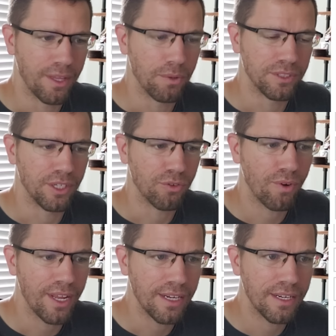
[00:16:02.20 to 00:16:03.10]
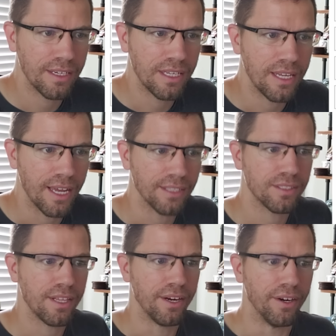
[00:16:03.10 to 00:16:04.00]
wasn't a great guess
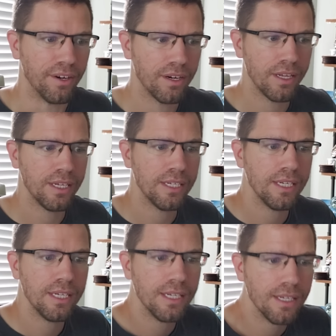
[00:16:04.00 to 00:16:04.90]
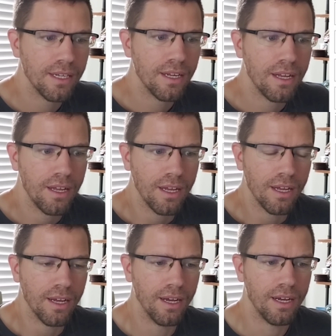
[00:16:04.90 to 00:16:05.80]
there.
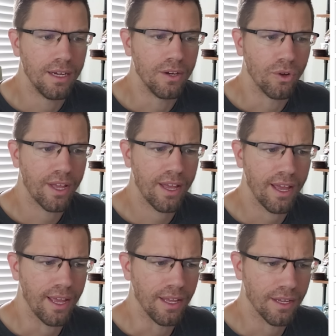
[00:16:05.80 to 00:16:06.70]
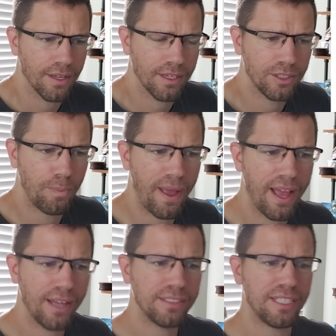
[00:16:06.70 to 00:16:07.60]
Okay,
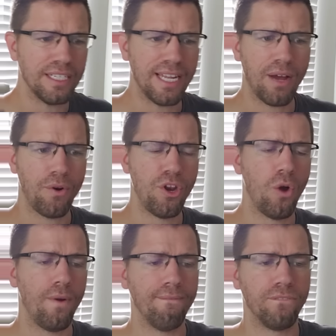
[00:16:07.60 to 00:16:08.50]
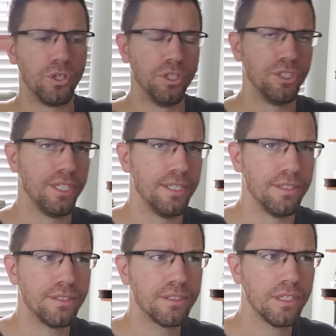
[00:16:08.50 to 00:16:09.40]
Japan, sit down, no
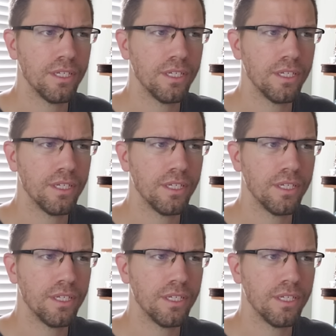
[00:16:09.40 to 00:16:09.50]
inversions.